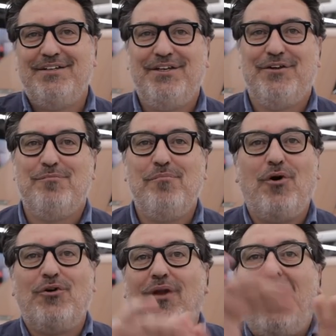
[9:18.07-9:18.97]

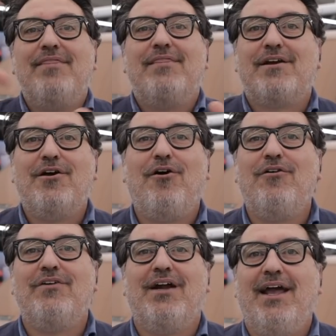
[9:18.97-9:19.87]
model
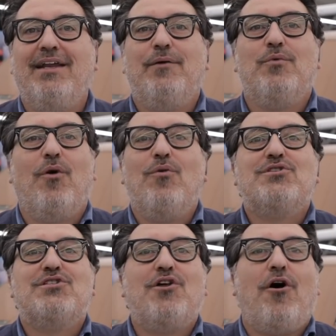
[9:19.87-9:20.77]
undercover, and they will all
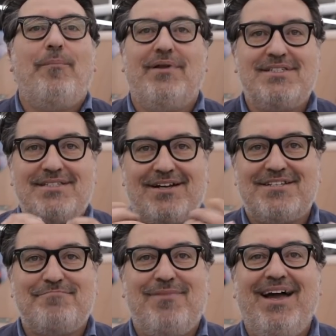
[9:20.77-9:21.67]
stop and start
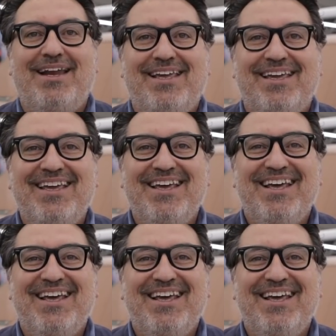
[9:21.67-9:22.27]
smiling.